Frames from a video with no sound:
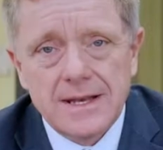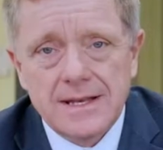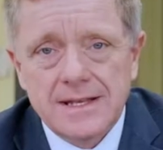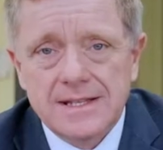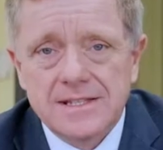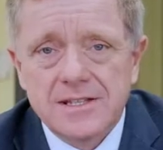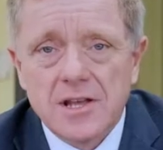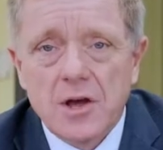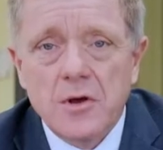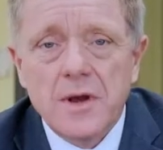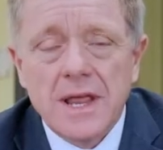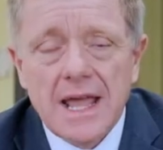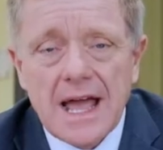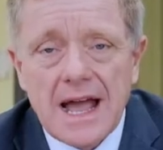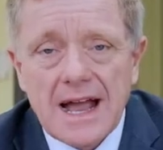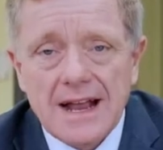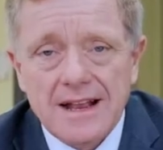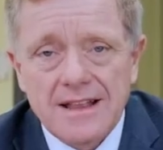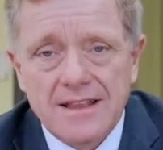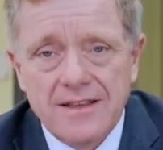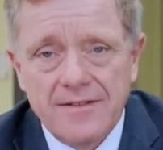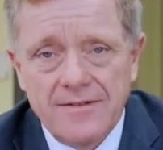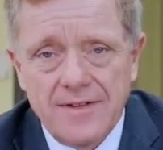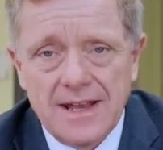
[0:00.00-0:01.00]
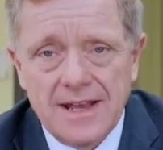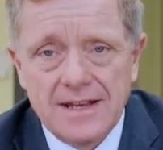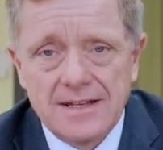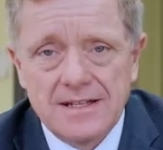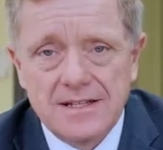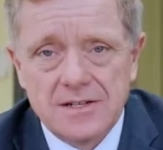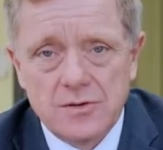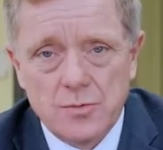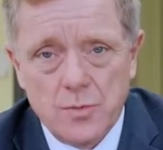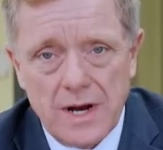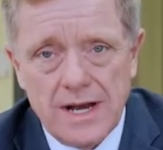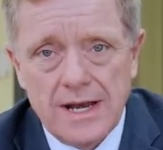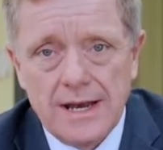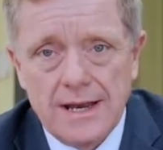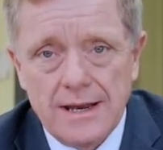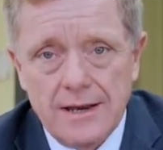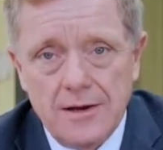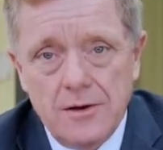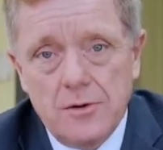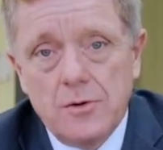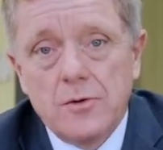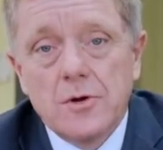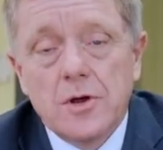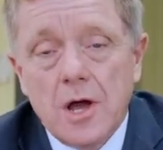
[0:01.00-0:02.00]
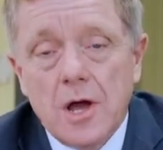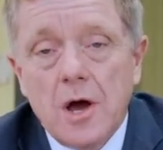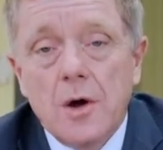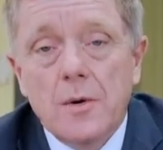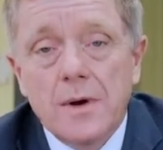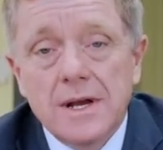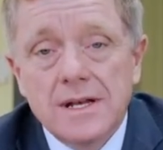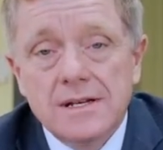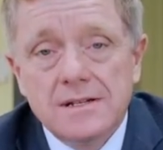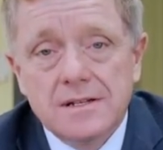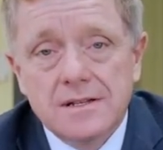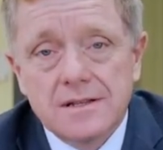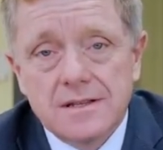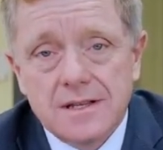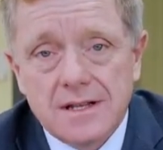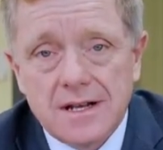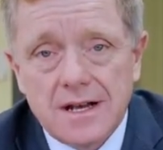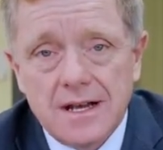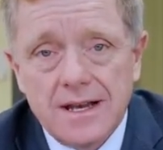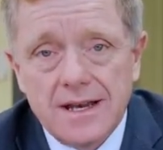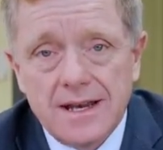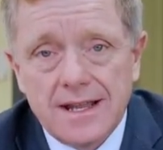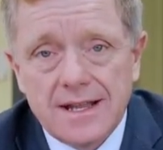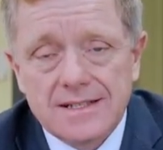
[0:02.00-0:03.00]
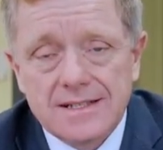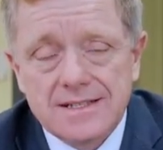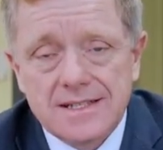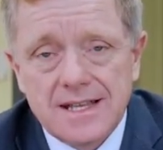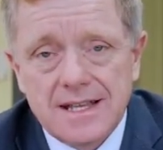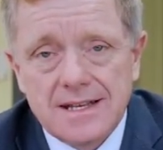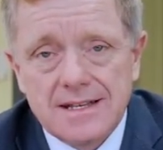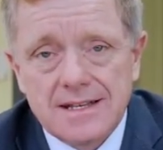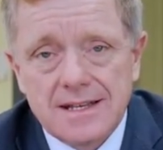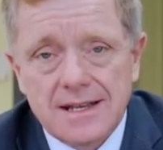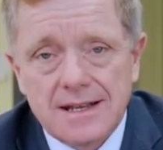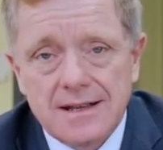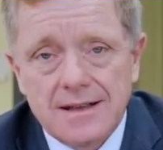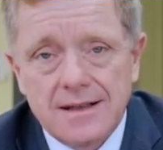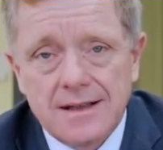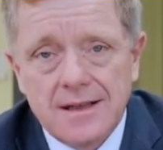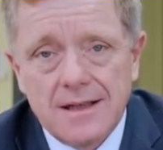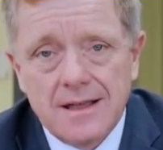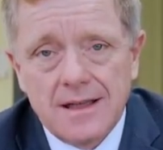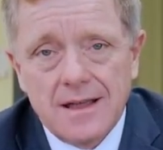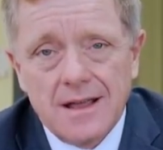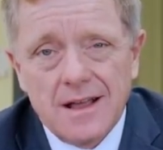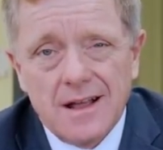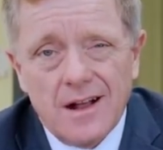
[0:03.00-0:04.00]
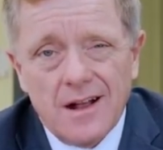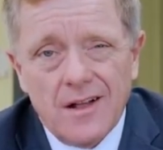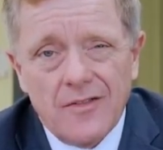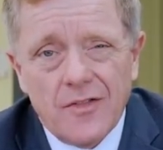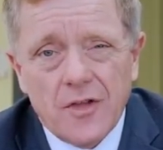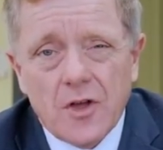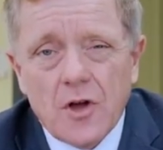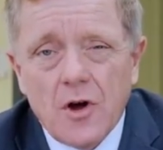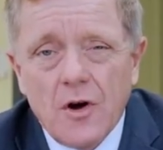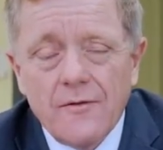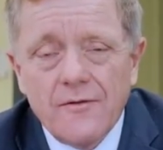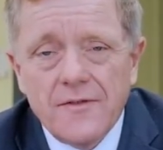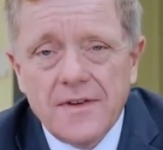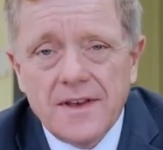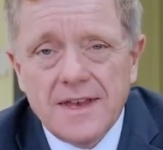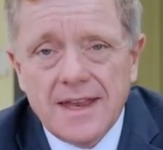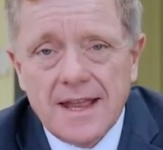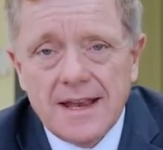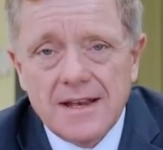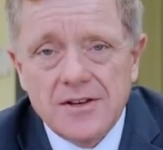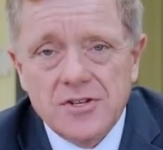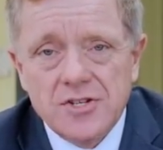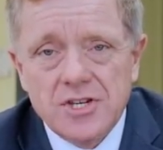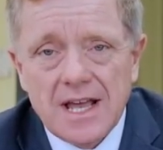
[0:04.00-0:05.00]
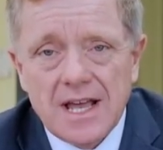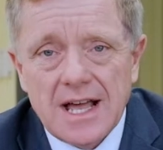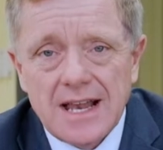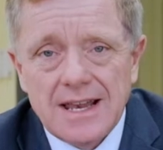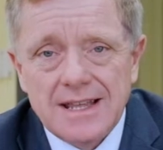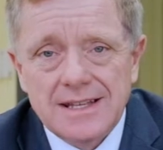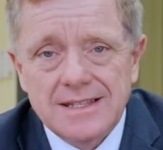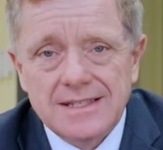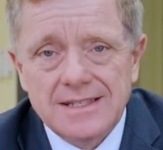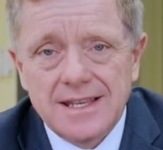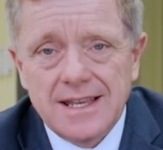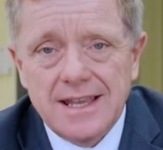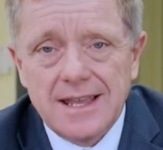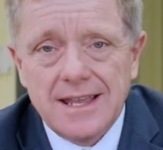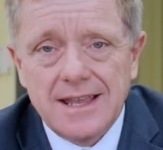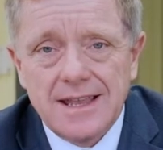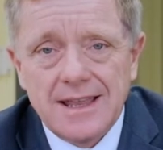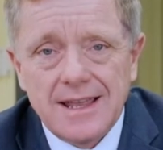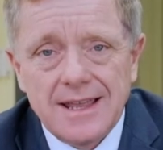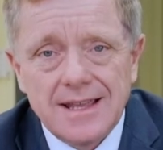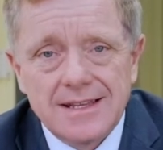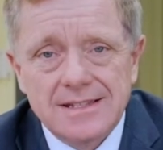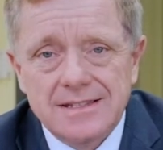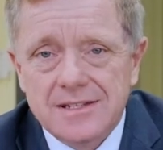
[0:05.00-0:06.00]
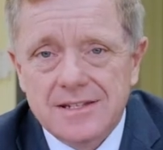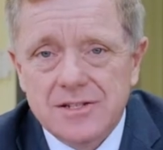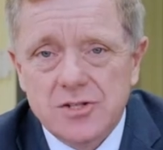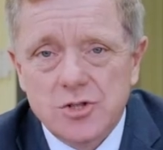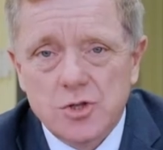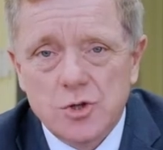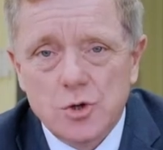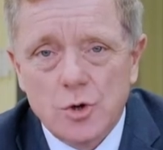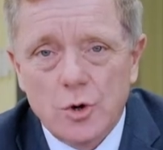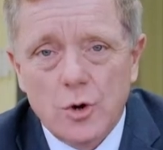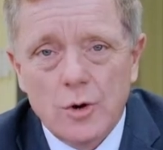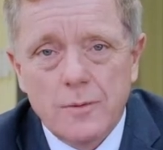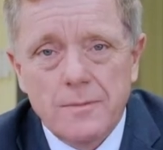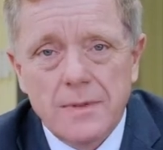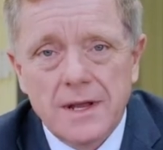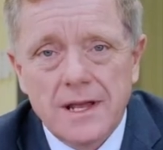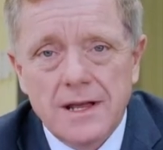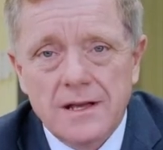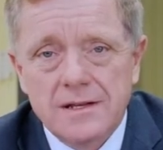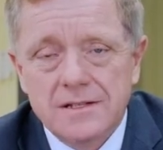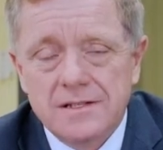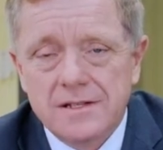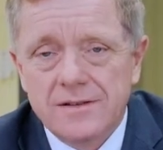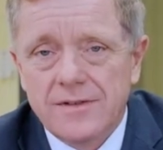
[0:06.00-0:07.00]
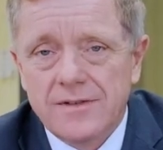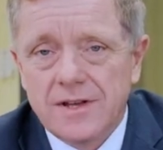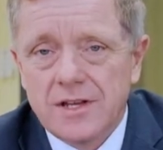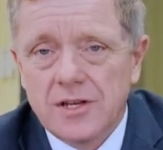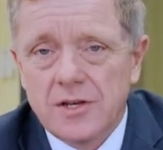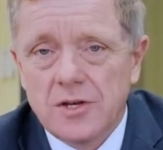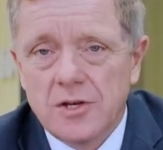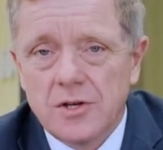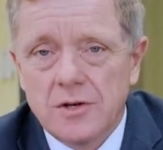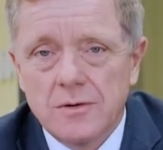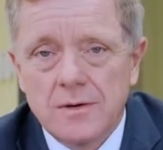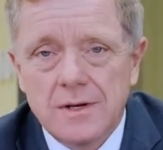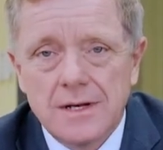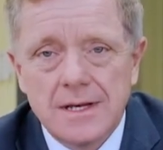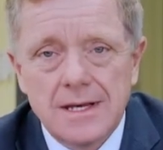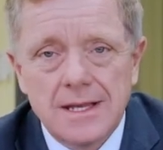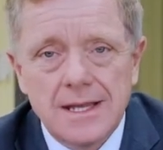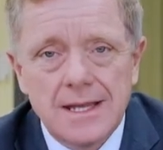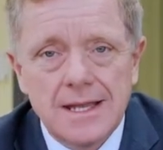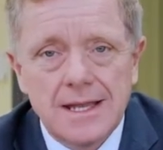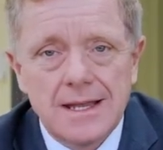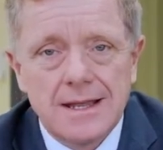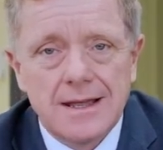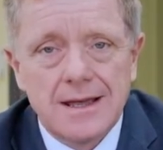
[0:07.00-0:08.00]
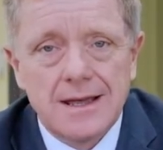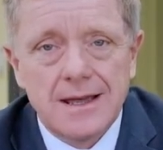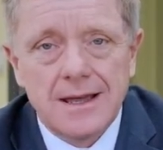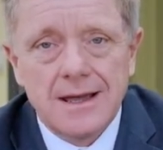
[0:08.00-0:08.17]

is only activated when you go into the clinic setting. The confidentiality is assured because of a unique,